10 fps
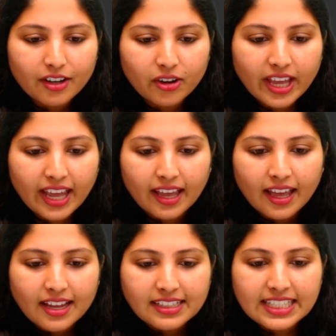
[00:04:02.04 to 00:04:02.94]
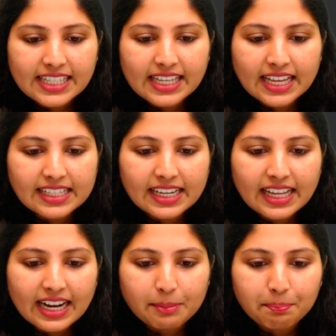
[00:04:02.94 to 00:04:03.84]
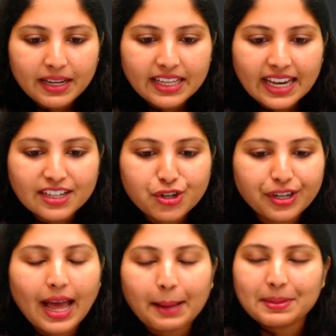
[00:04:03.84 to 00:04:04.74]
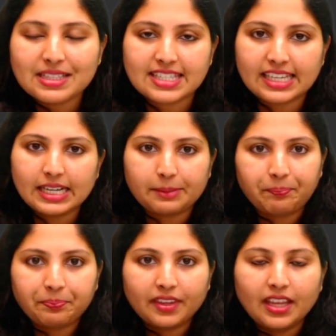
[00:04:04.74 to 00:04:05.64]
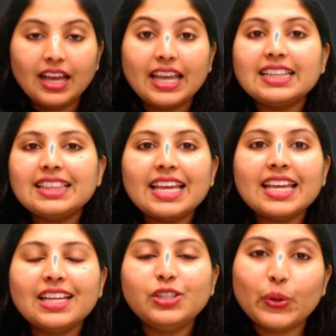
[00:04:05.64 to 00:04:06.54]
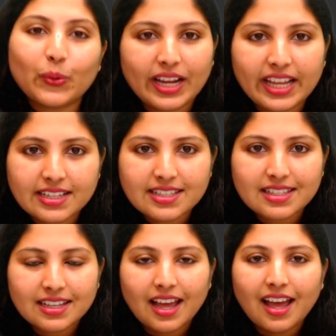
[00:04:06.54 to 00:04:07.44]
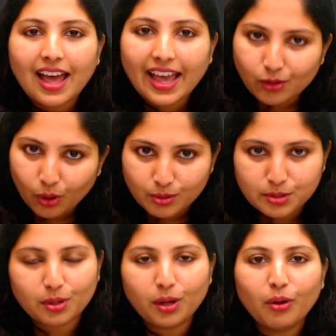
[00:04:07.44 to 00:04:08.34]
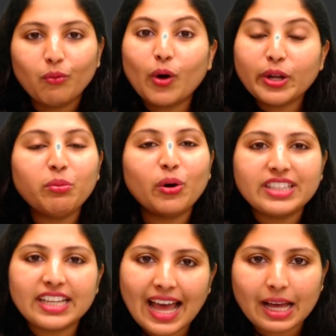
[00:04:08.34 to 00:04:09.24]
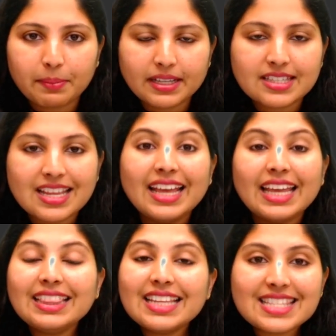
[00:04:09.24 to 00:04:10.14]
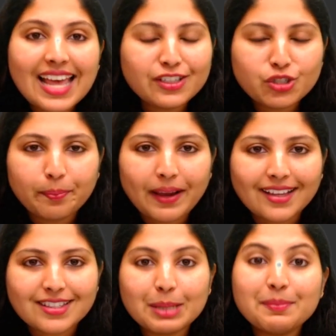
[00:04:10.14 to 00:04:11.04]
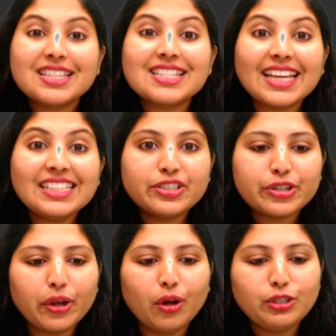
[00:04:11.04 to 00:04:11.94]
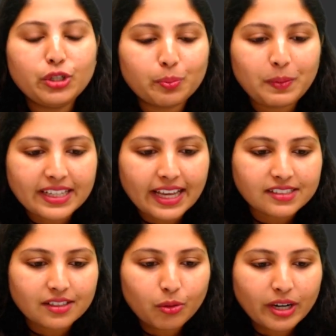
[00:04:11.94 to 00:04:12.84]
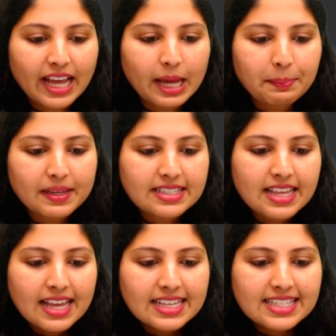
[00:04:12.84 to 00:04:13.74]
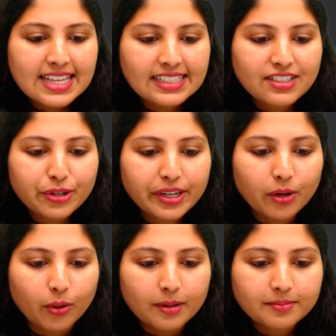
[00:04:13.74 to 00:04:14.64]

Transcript: Okay, DNA replication happens here in the nucleus. And also, one more thing happens. In the cytoplasm, centriole duplicate. What happens? Centriole